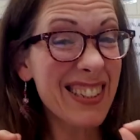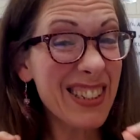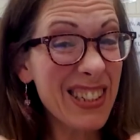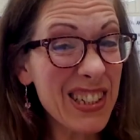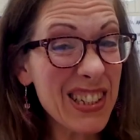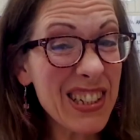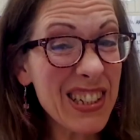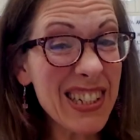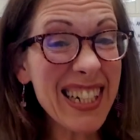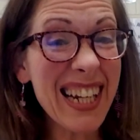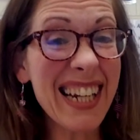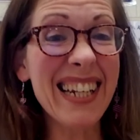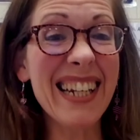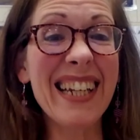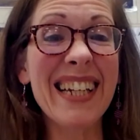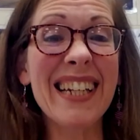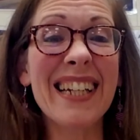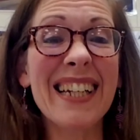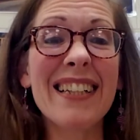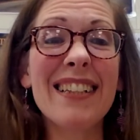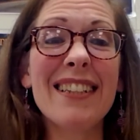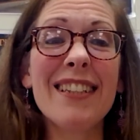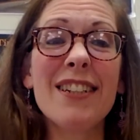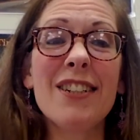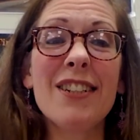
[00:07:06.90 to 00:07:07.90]
a good
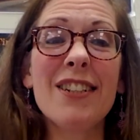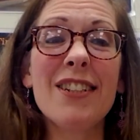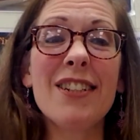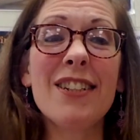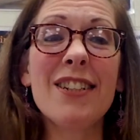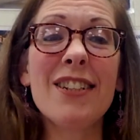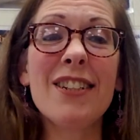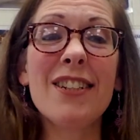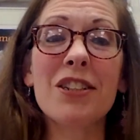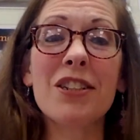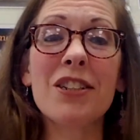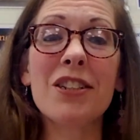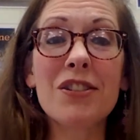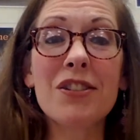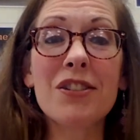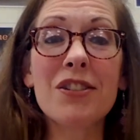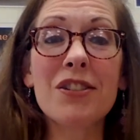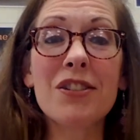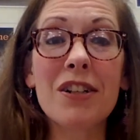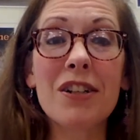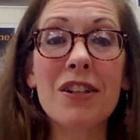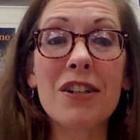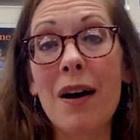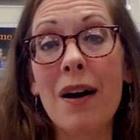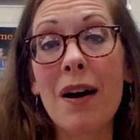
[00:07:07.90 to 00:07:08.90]
idea to talk to your
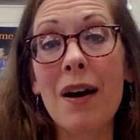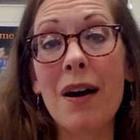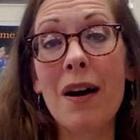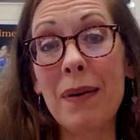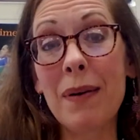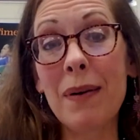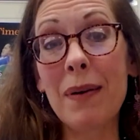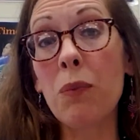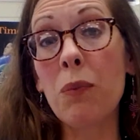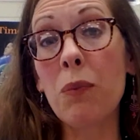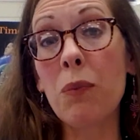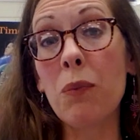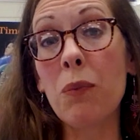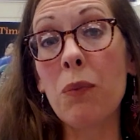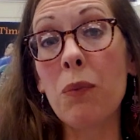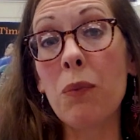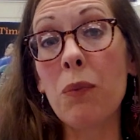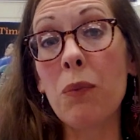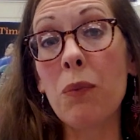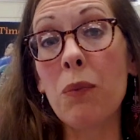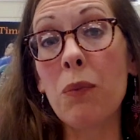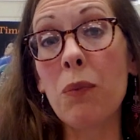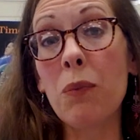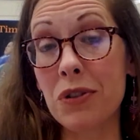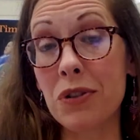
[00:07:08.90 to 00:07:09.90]
instructor about what you
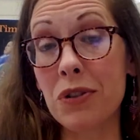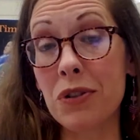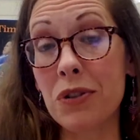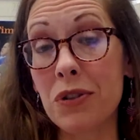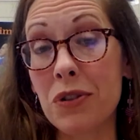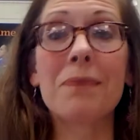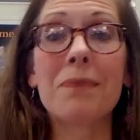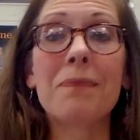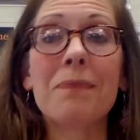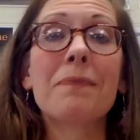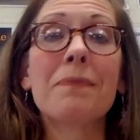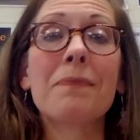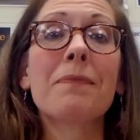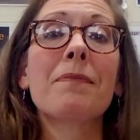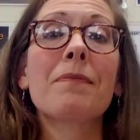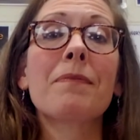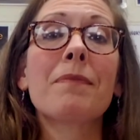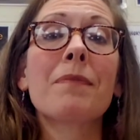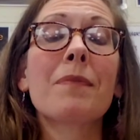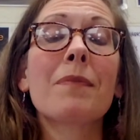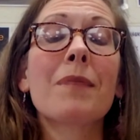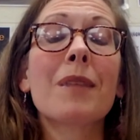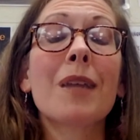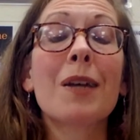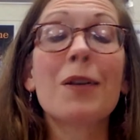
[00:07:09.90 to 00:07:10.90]
should use.
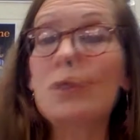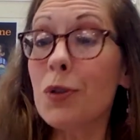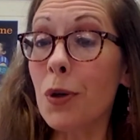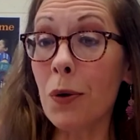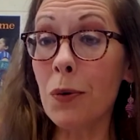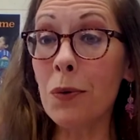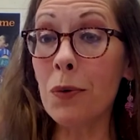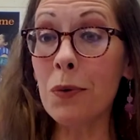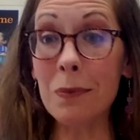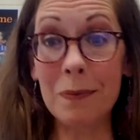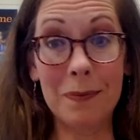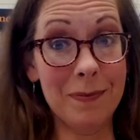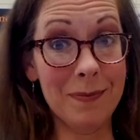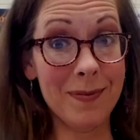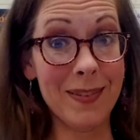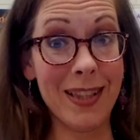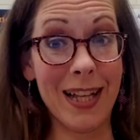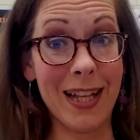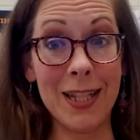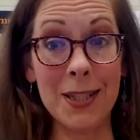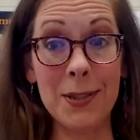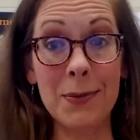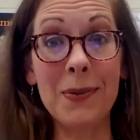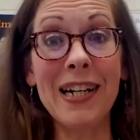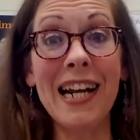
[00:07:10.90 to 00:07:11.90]
So
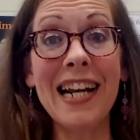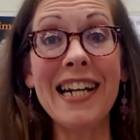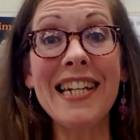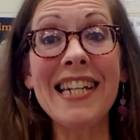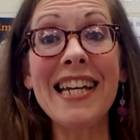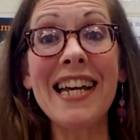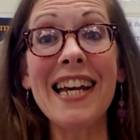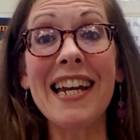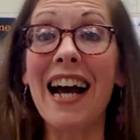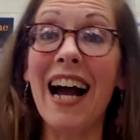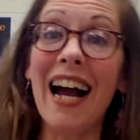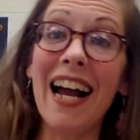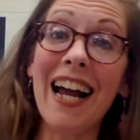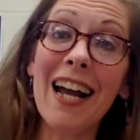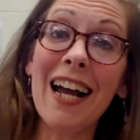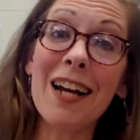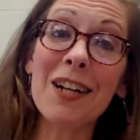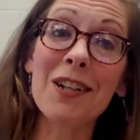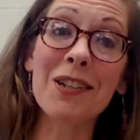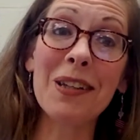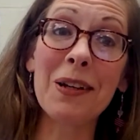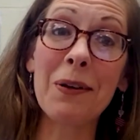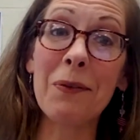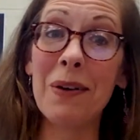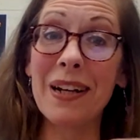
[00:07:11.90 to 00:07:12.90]
that's what I did. I
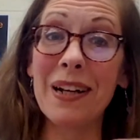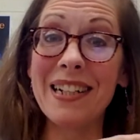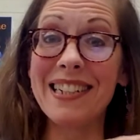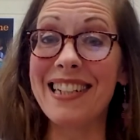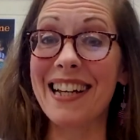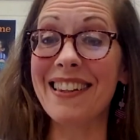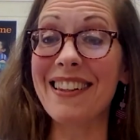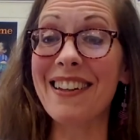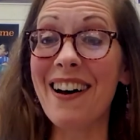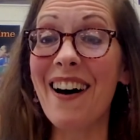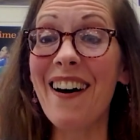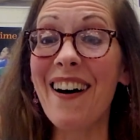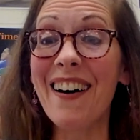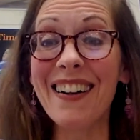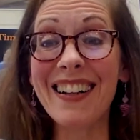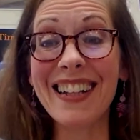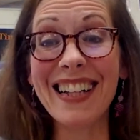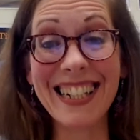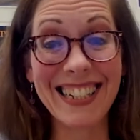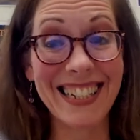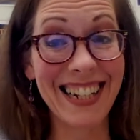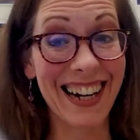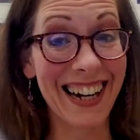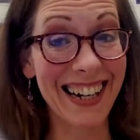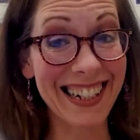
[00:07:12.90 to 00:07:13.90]
actually went down the hall
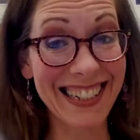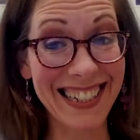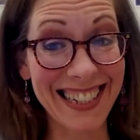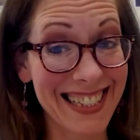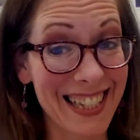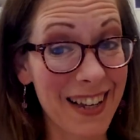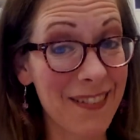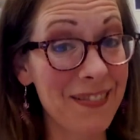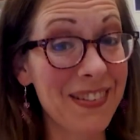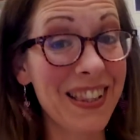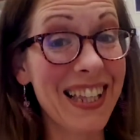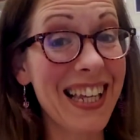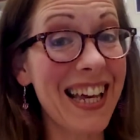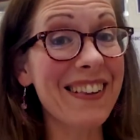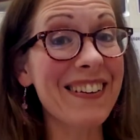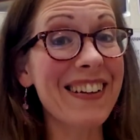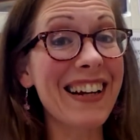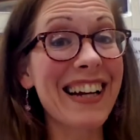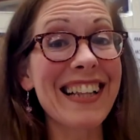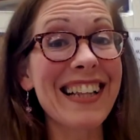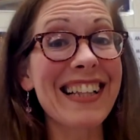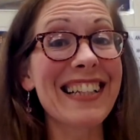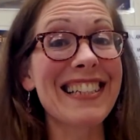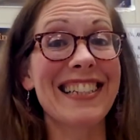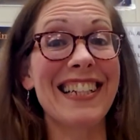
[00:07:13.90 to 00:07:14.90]
and talked to some of the other
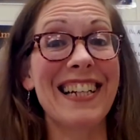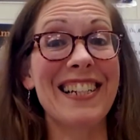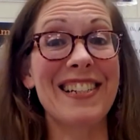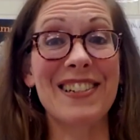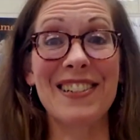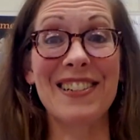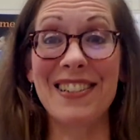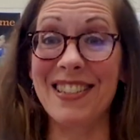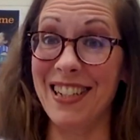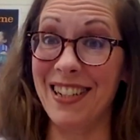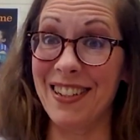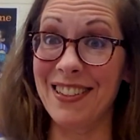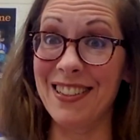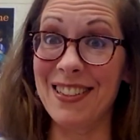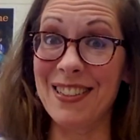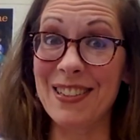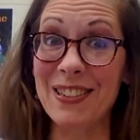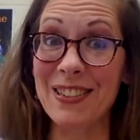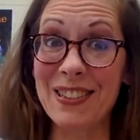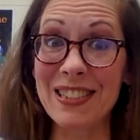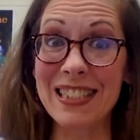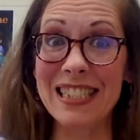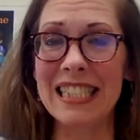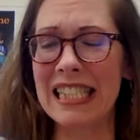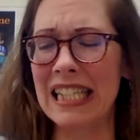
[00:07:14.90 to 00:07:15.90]
English teachers here at the
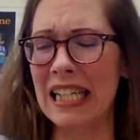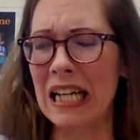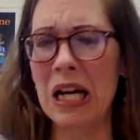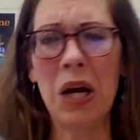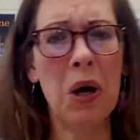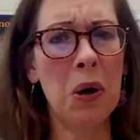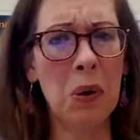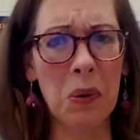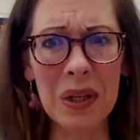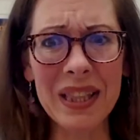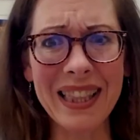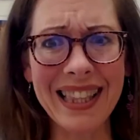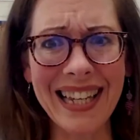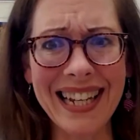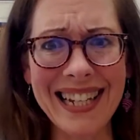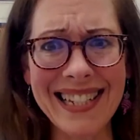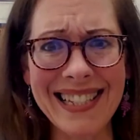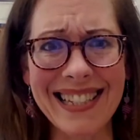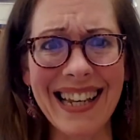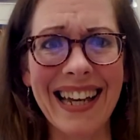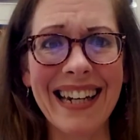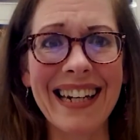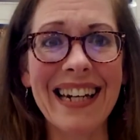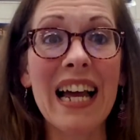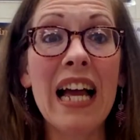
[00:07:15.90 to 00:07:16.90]
school to see what they
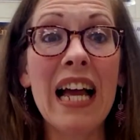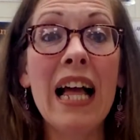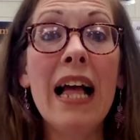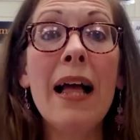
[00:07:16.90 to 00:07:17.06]
said.